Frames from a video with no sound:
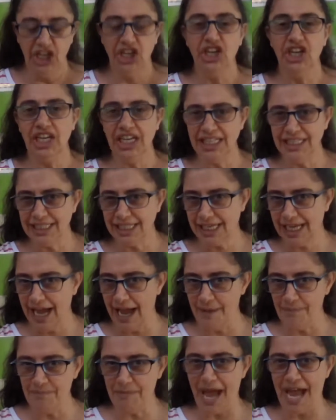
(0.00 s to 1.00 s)
You need to
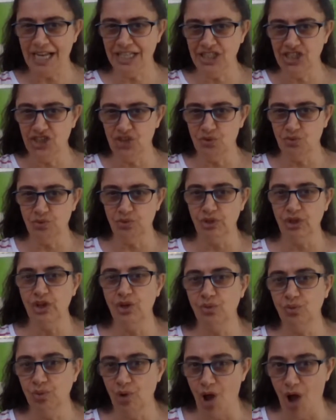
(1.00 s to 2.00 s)
come back to the
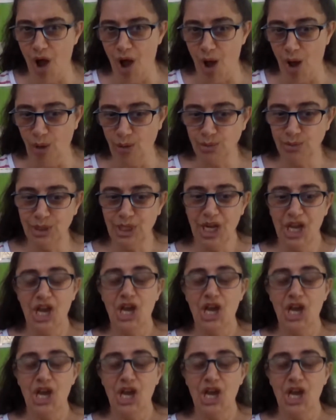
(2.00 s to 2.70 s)
real world.